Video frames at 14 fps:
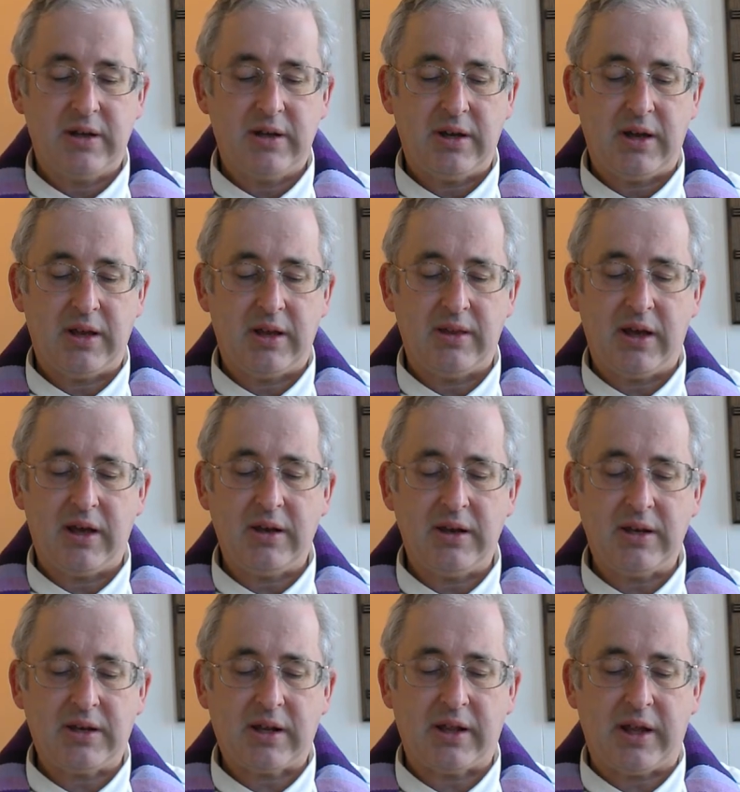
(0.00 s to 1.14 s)
And then
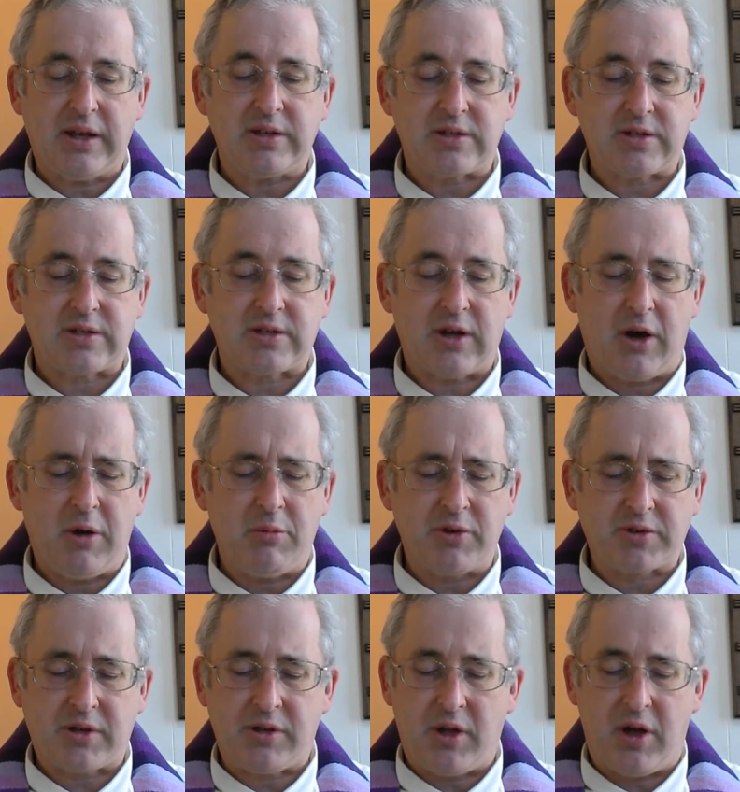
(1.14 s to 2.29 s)
it clenched,
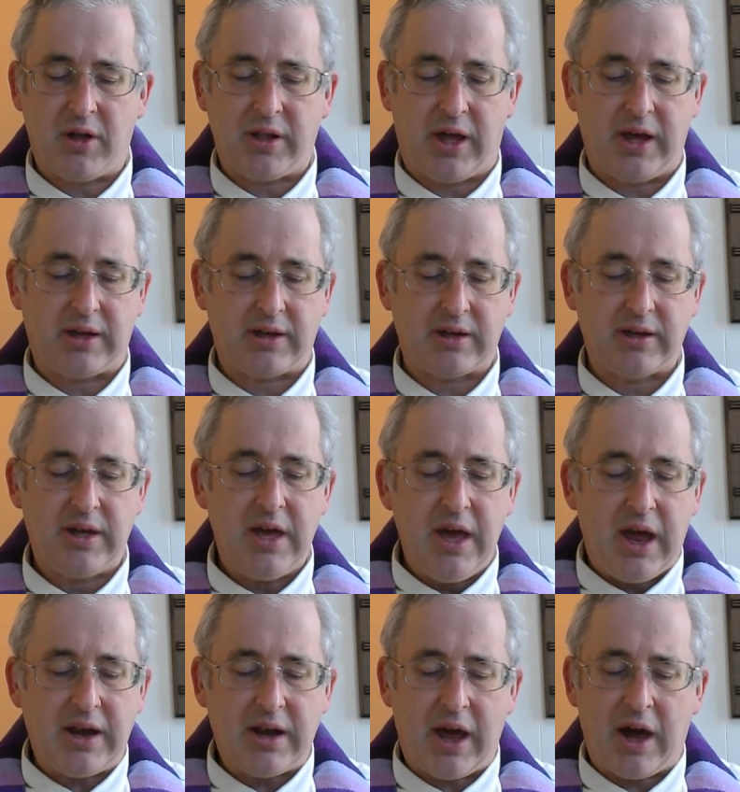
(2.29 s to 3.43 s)
almost claw-like,
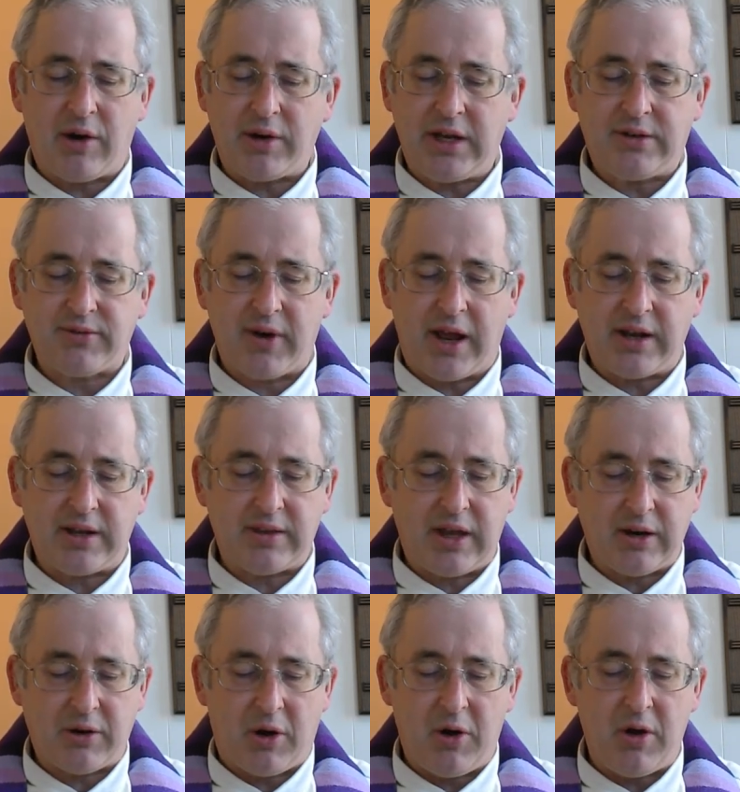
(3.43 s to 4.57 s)
and now he dreaded
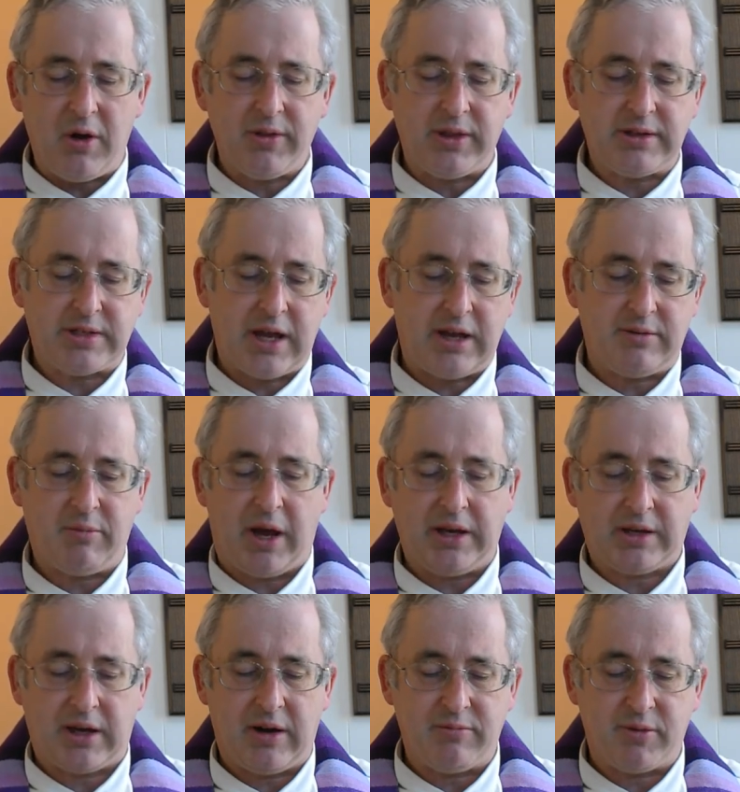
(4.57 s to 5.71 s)
that all the dead might
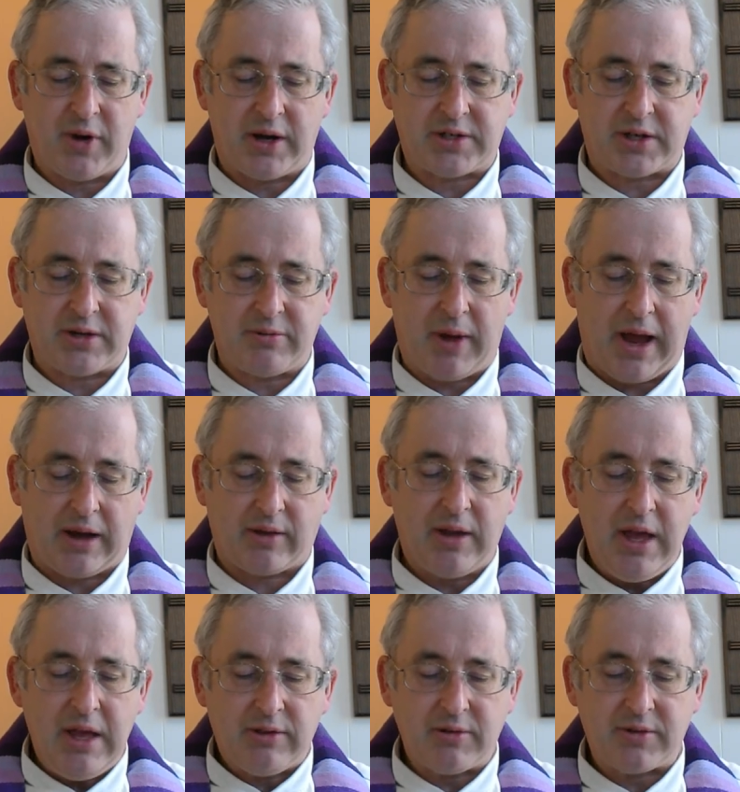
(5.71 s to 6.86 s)
come rushing back
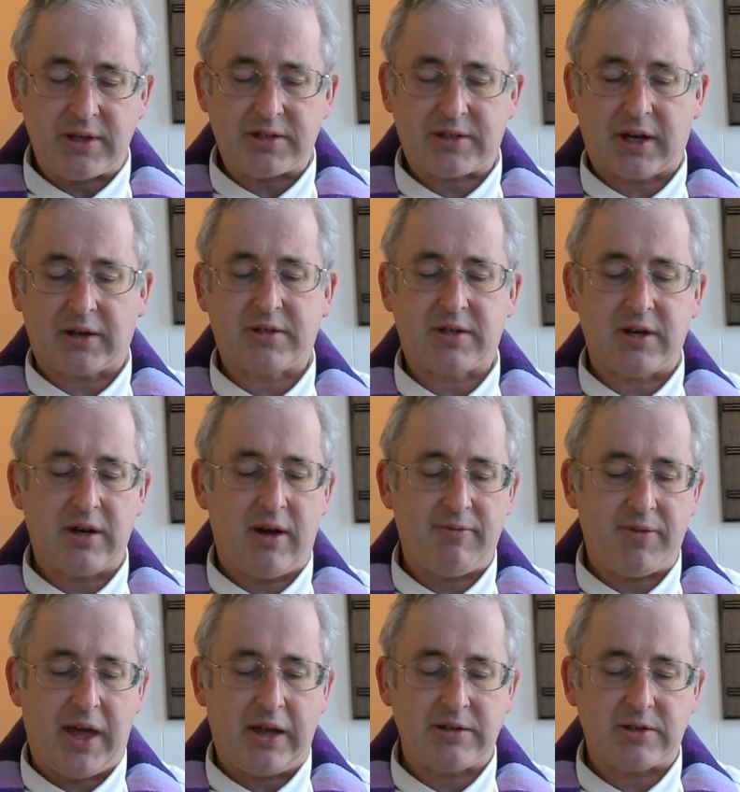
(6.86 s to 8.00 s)
through the suction of
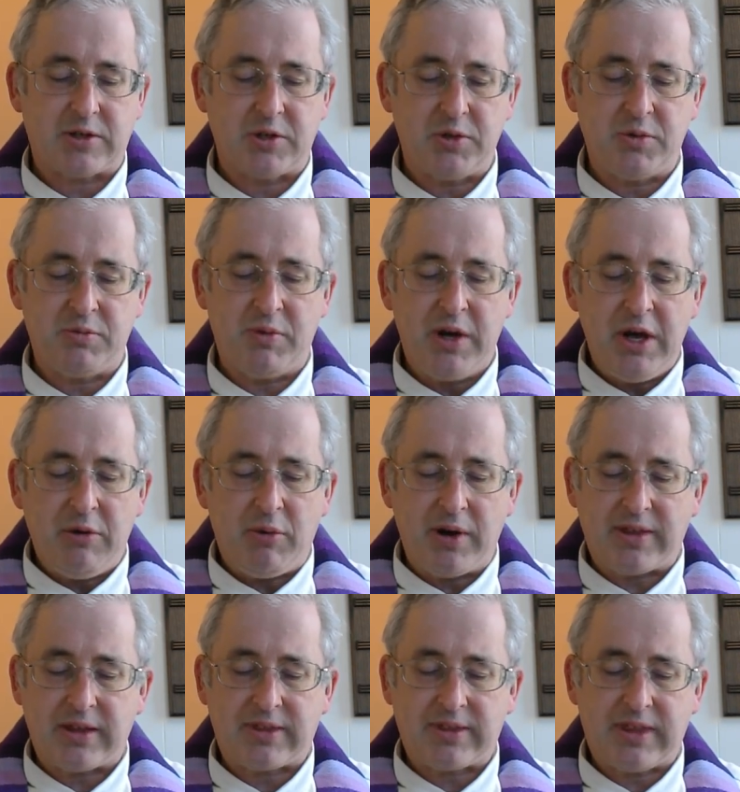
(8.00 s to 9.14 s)
that tomb, where
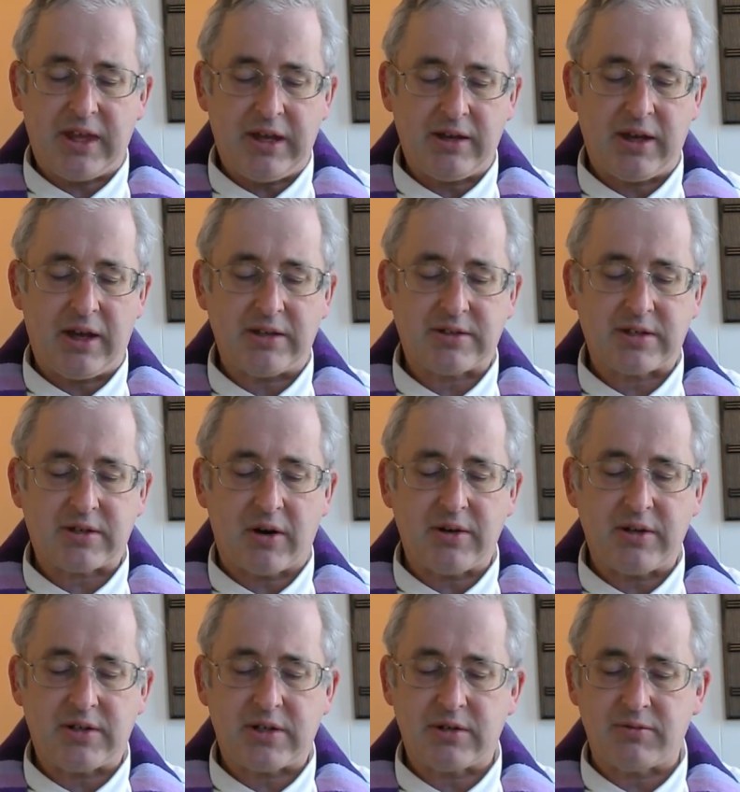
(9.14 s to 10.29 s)
the thing had
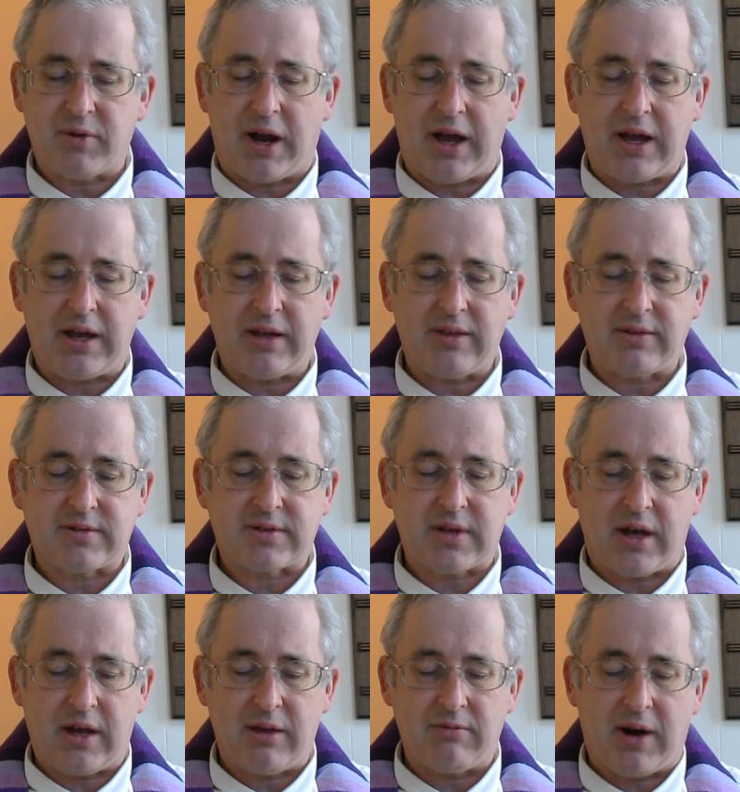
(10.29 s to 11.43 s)
started to
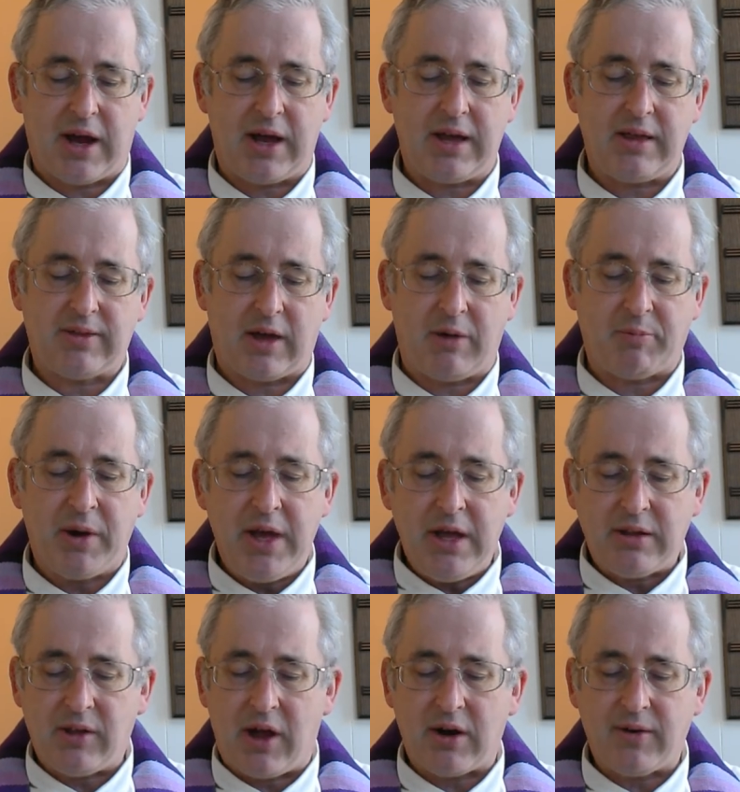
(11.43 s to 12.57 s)
writhe up
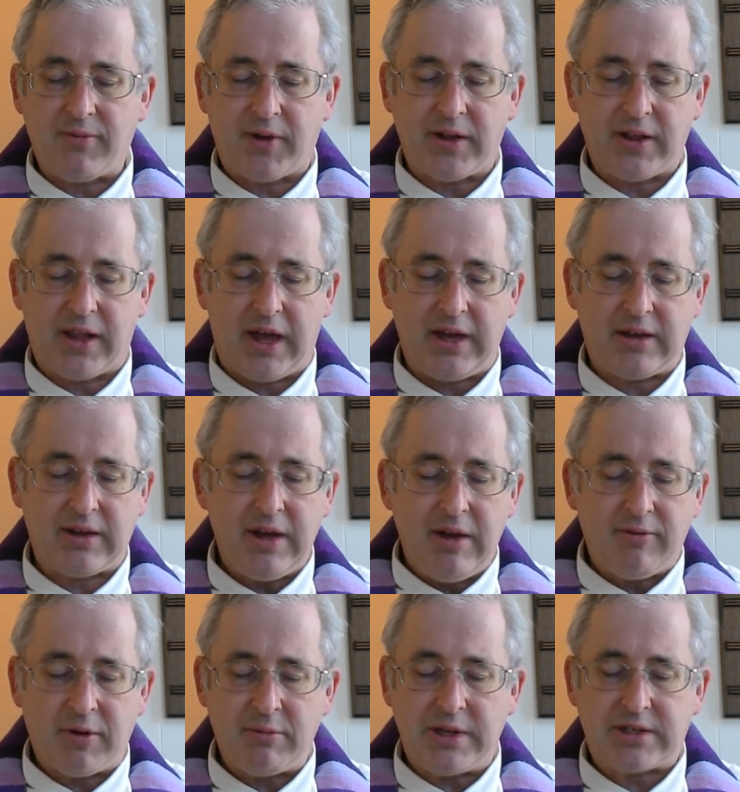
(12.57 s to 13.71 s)
larva-like
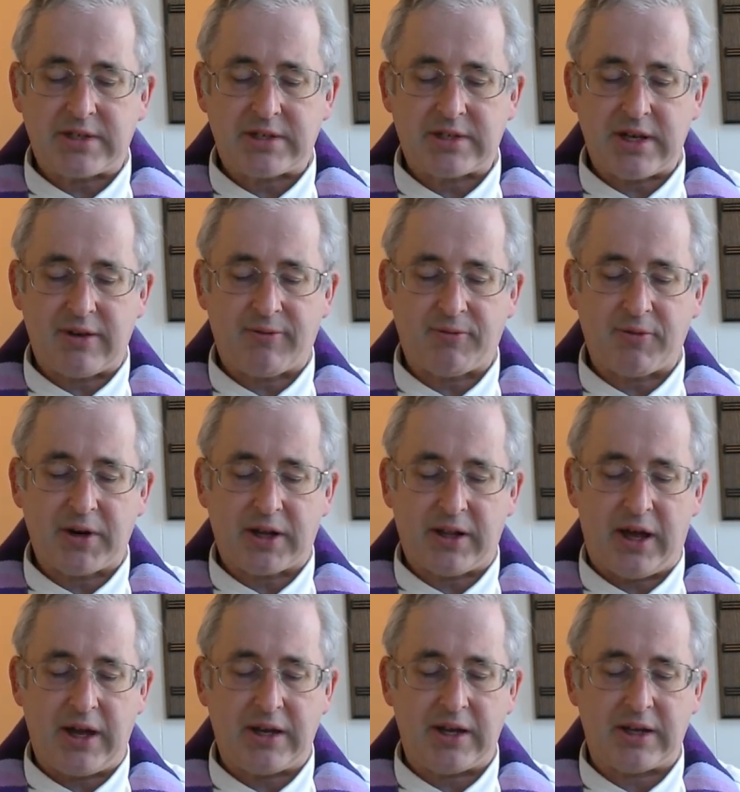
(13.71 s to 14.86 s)
from its stiff
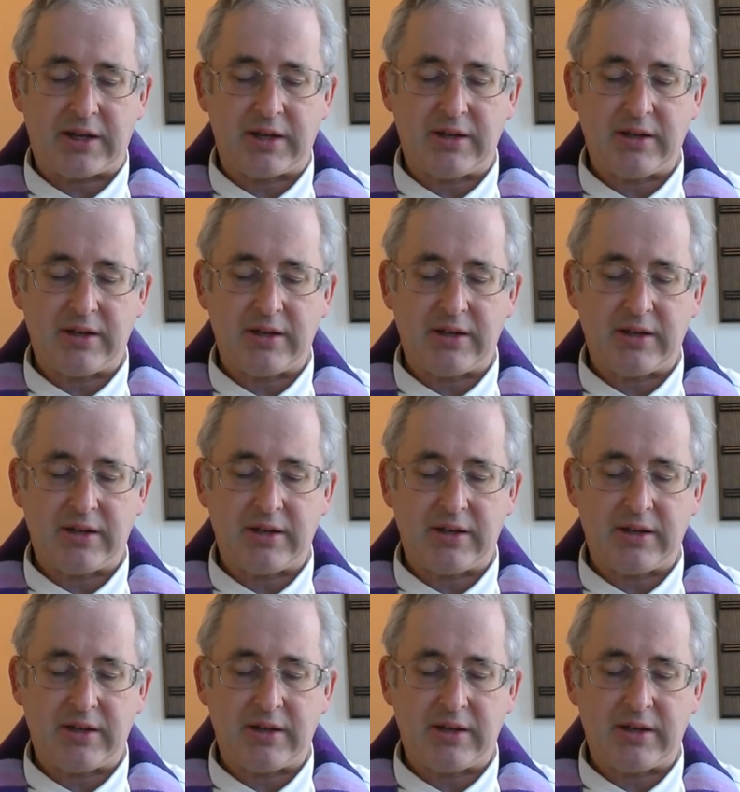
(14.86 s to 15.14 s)
reclining.